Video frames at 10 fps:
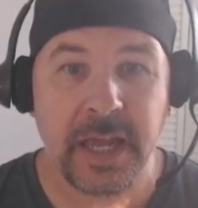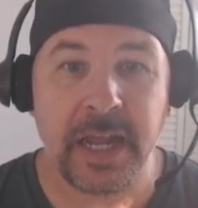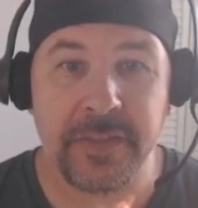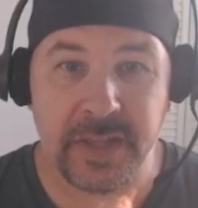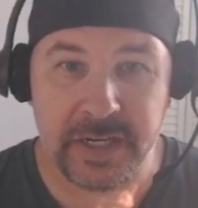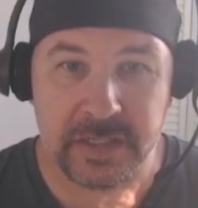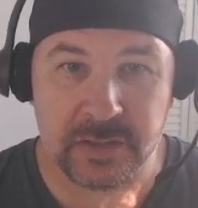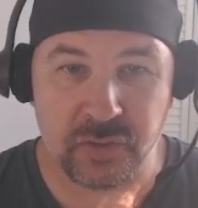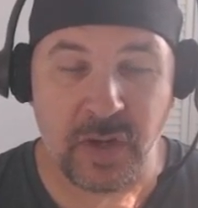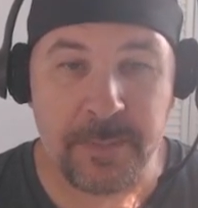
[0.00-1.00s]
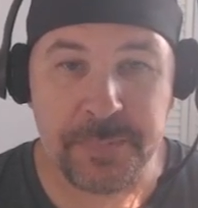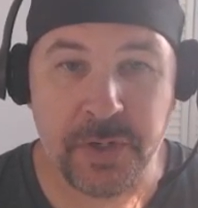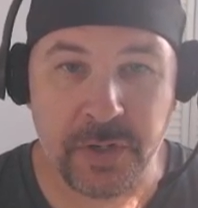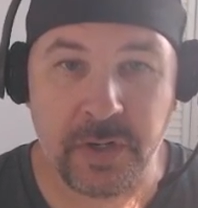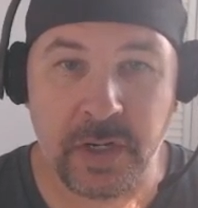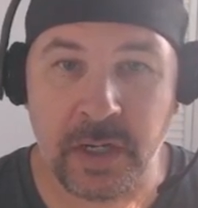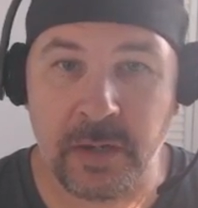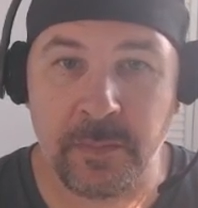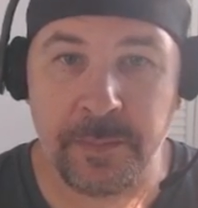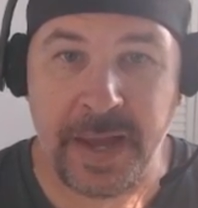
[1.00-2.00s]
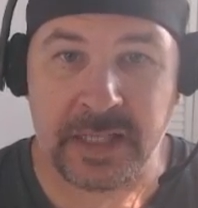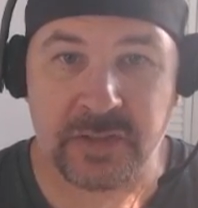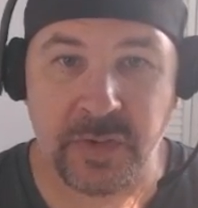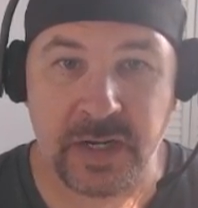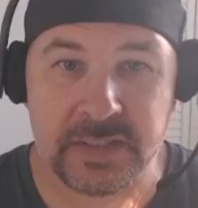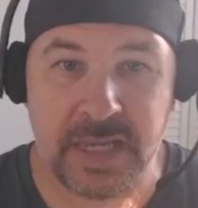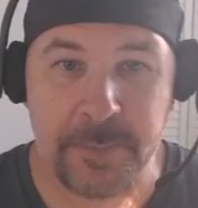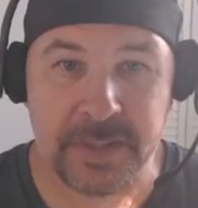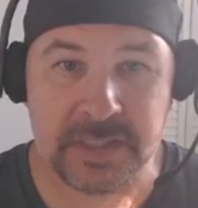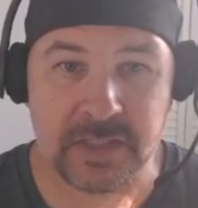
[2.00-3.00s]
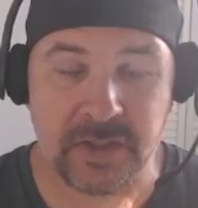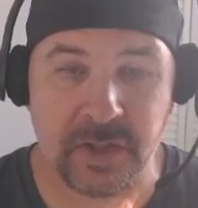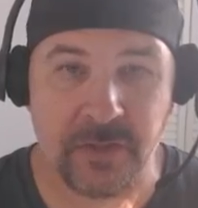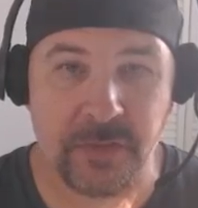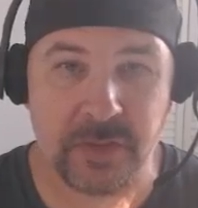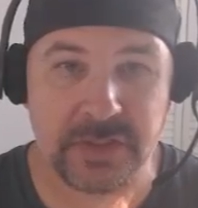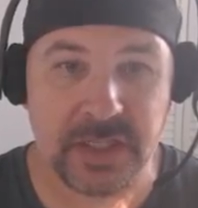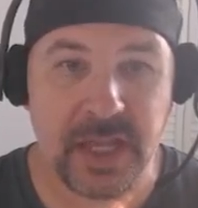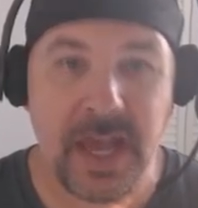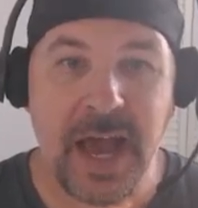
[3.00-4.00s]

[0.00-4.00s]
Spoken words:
and then drop your bats right on top as they're frozen.